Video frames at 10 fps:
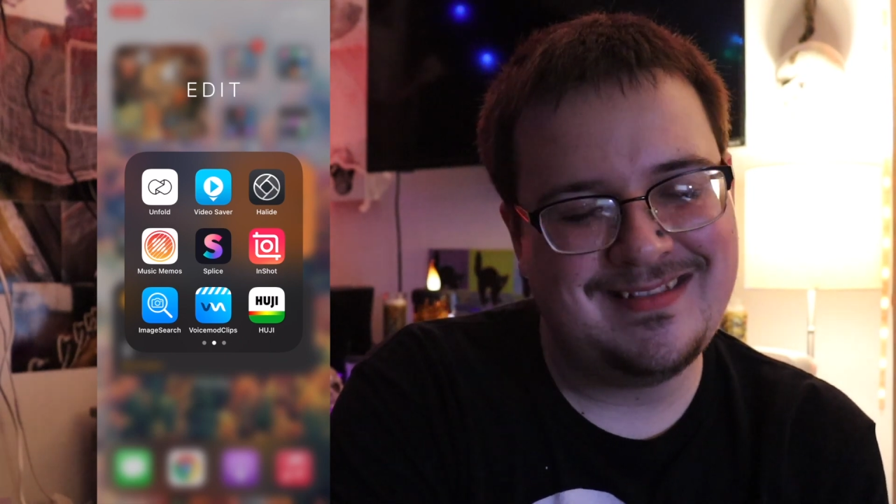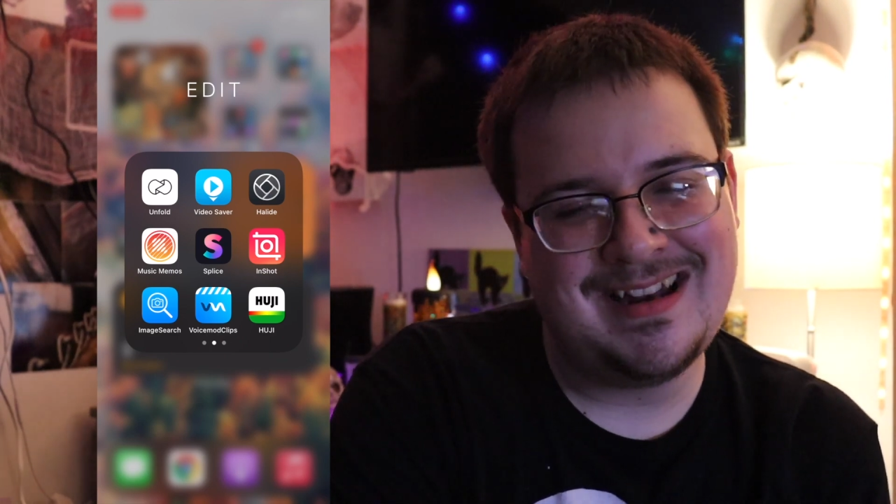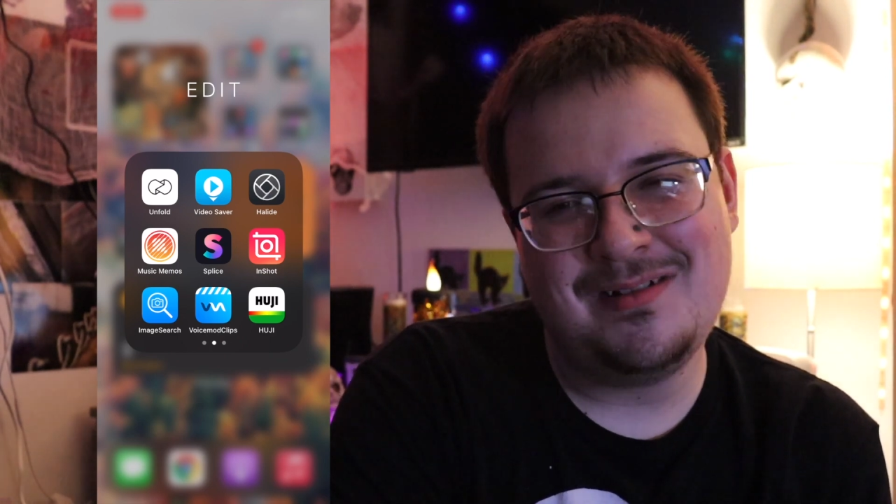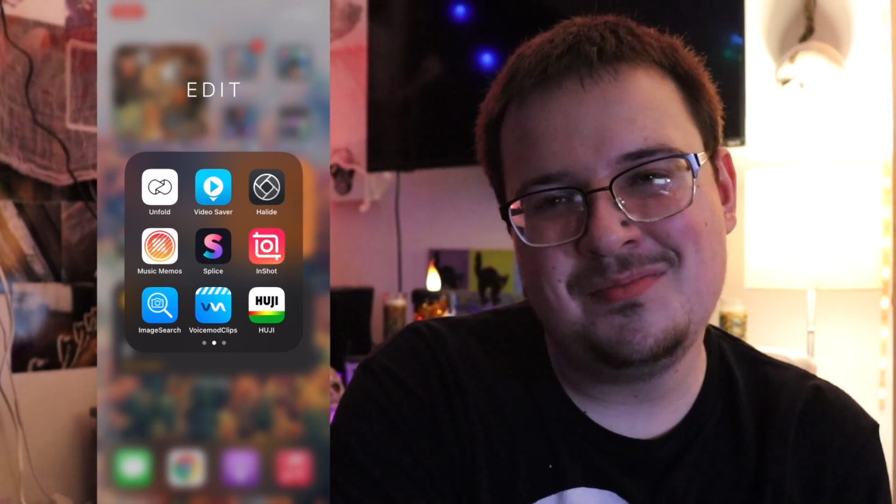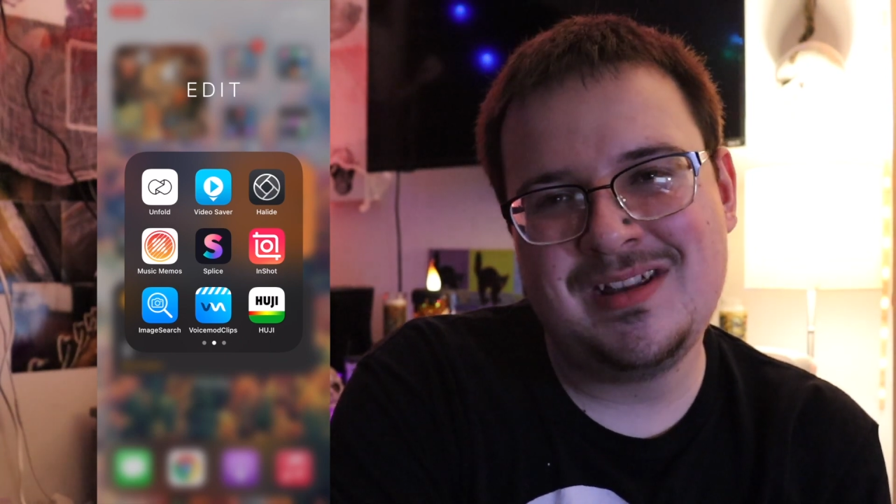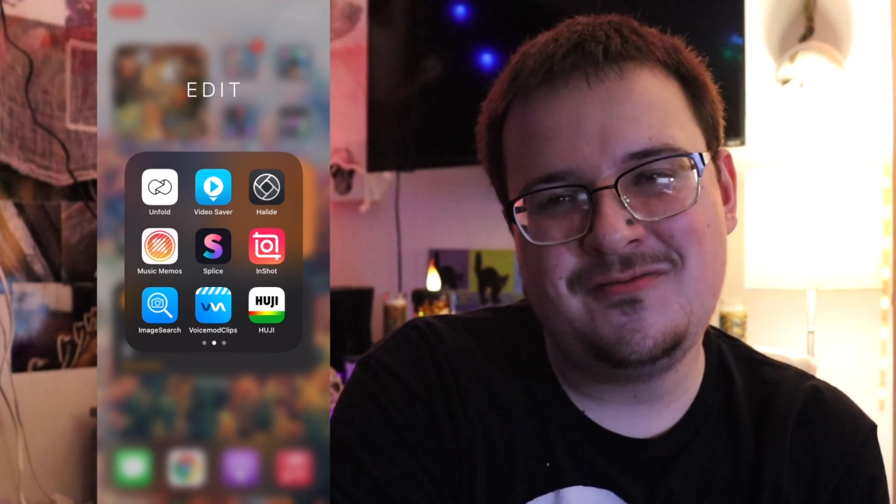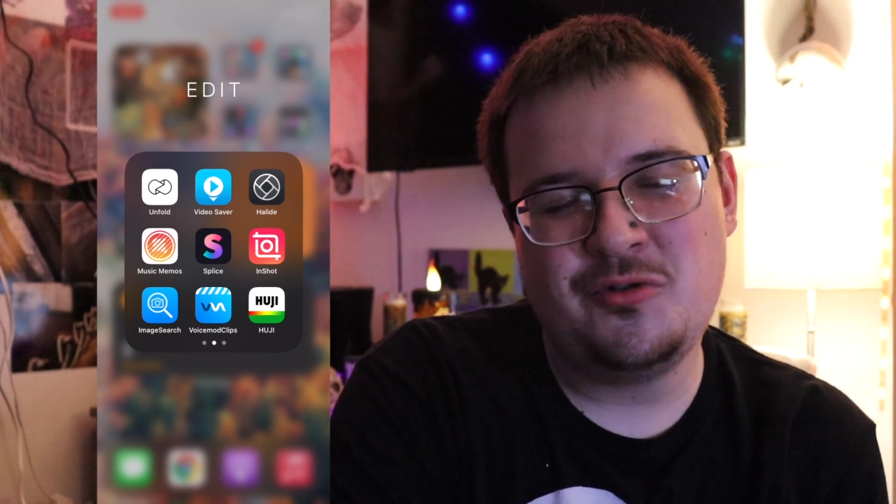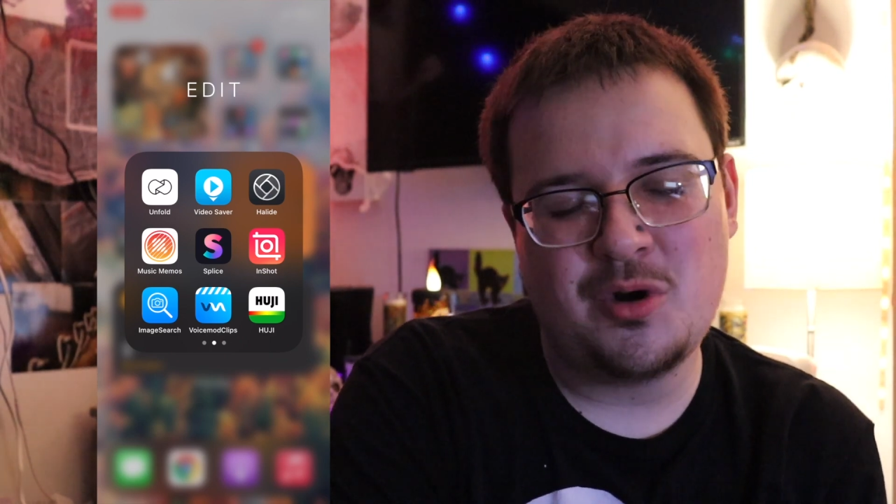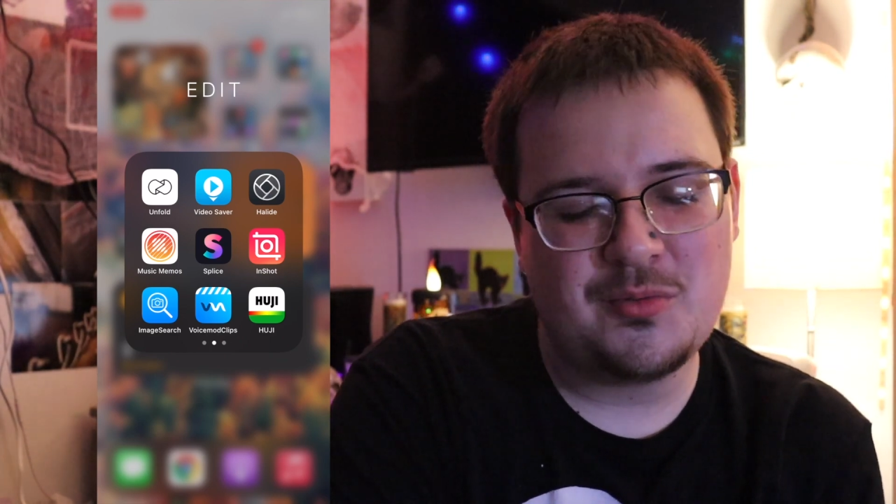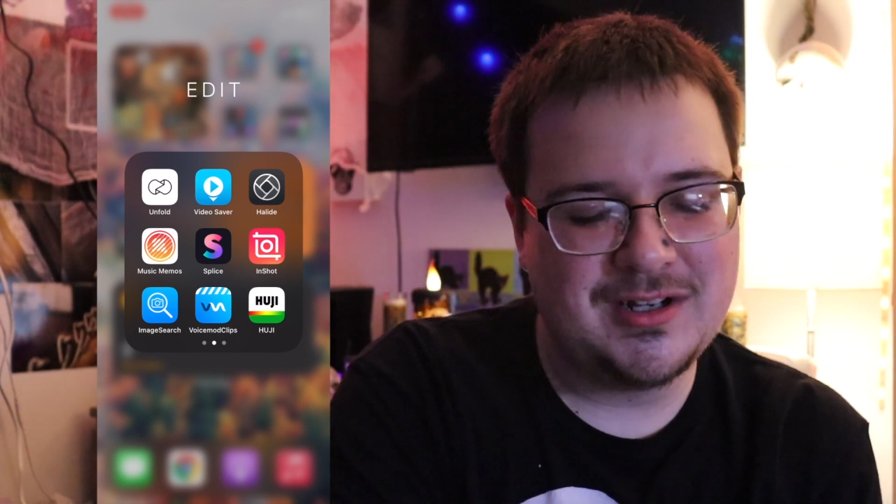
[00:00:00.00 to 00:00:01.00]
that I don't believe
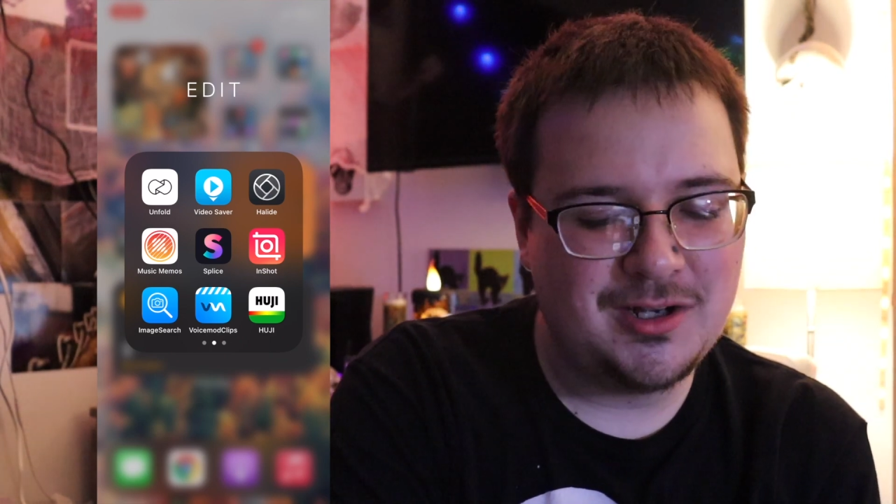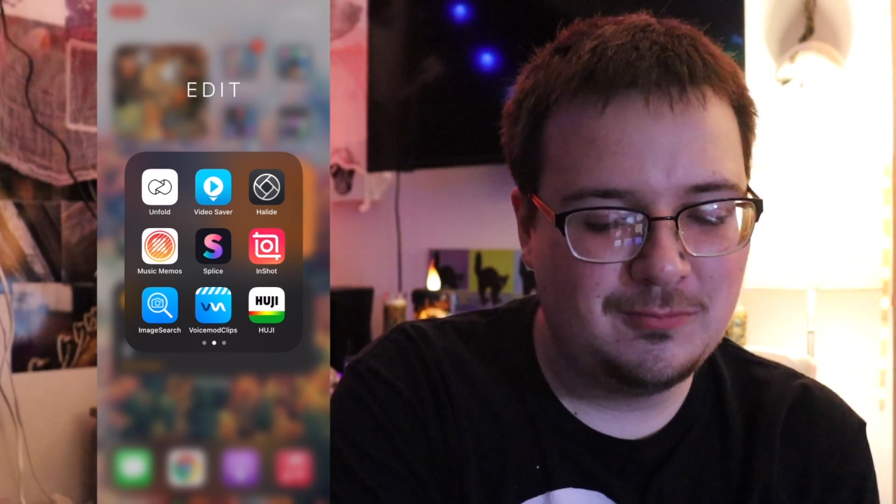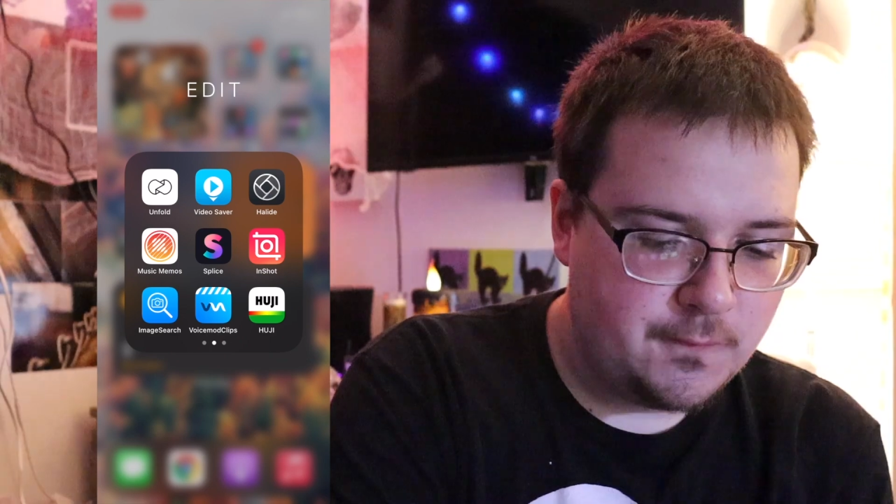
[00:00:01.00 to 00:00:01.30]
who are real.